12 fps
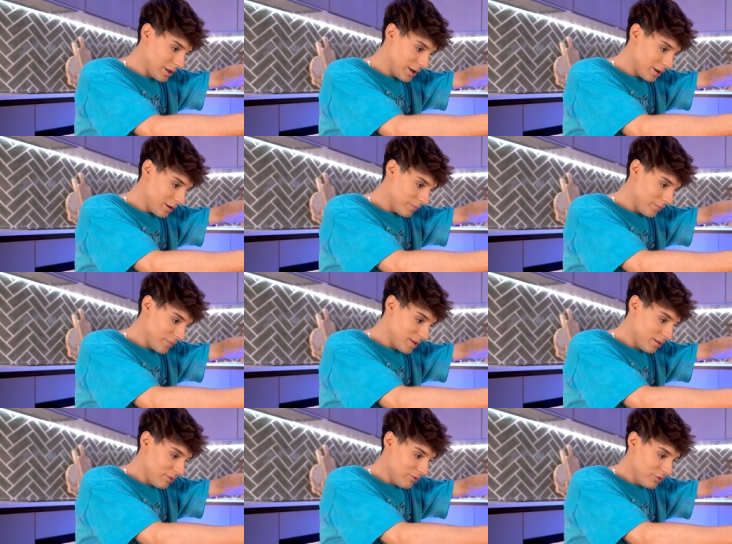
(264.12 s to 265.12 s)
like
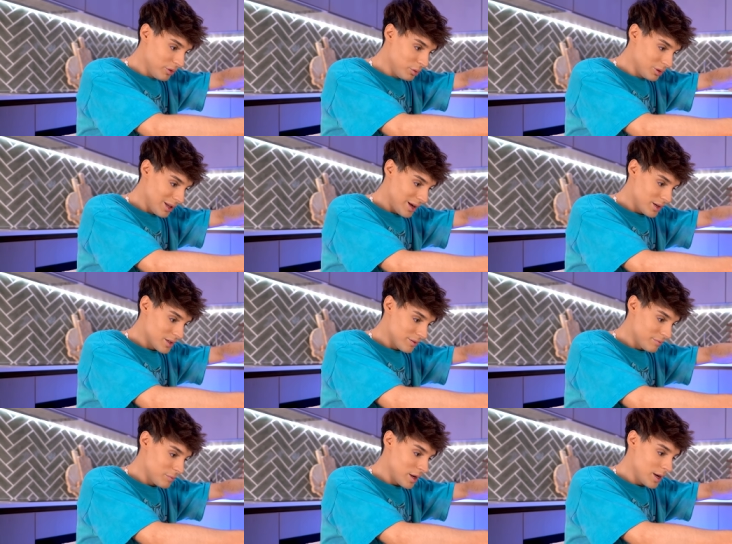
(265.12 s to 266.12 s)
a few lines
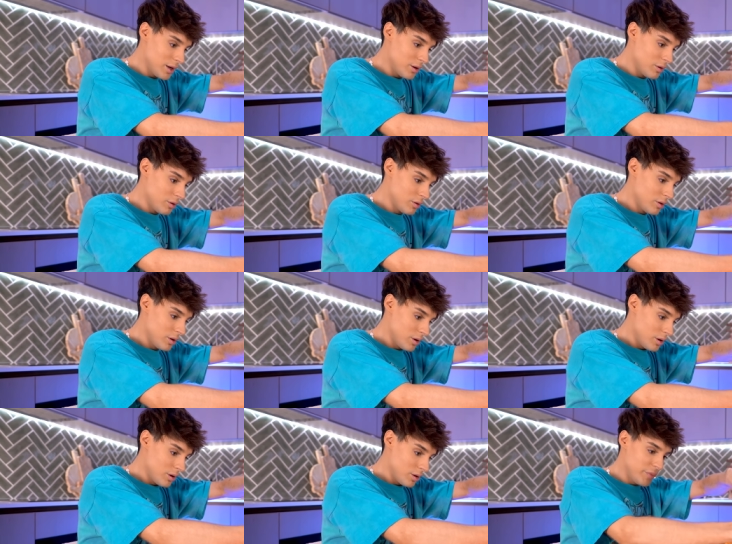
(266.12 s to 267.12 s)
of mayo.
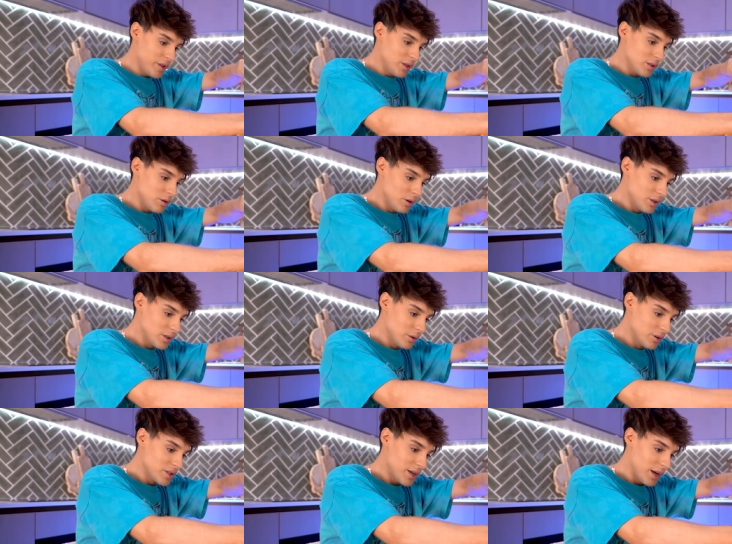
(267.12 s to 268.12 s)
This honestly
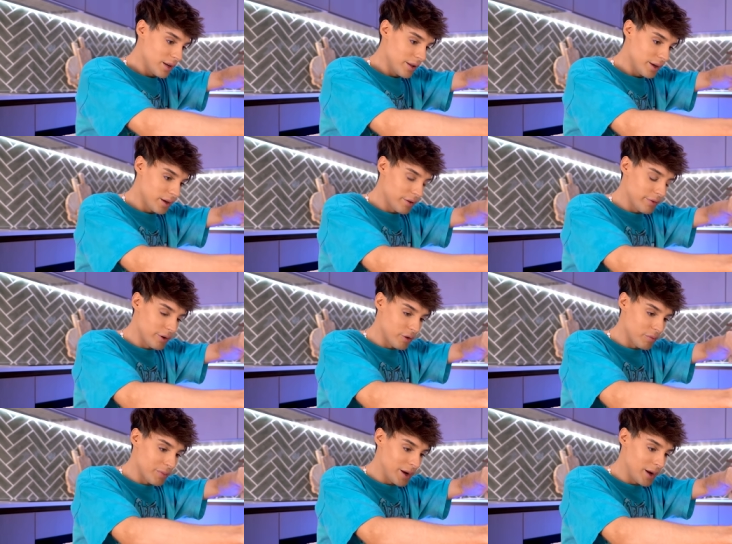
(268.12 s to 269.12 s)
looks kind of like
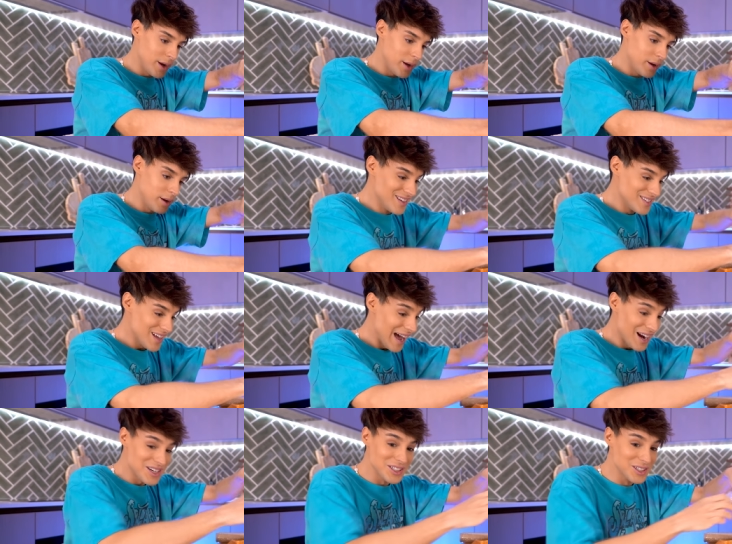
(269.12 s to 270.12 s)
gourmet. This
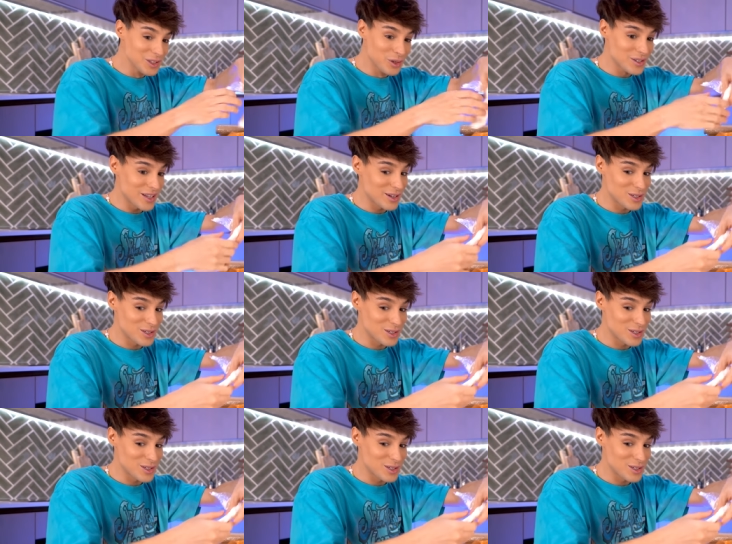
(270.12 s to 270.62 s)
actually looks like